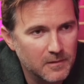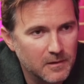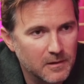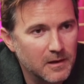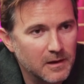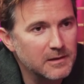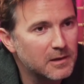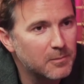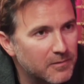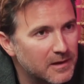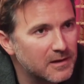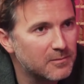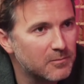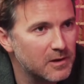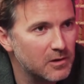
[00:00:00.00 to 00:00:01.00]
There's something
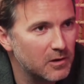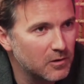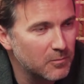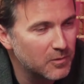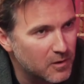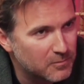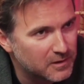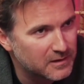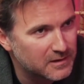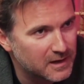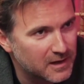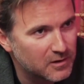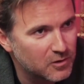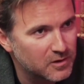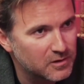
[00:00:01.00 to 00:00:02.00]
special about this
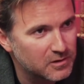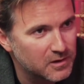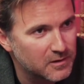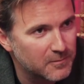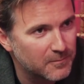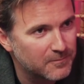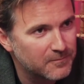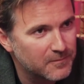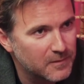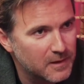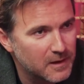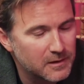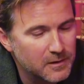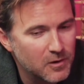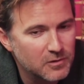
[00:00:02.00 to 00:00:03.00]
technology.
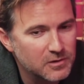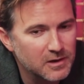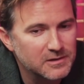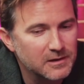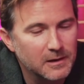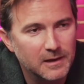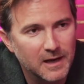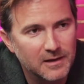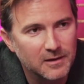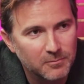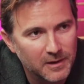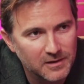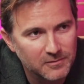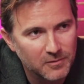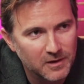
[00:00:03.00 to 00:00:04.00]
It's not just a
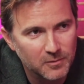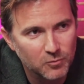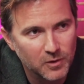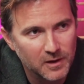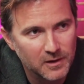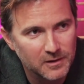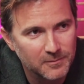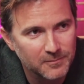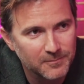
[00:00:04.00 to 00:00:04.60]
database framework.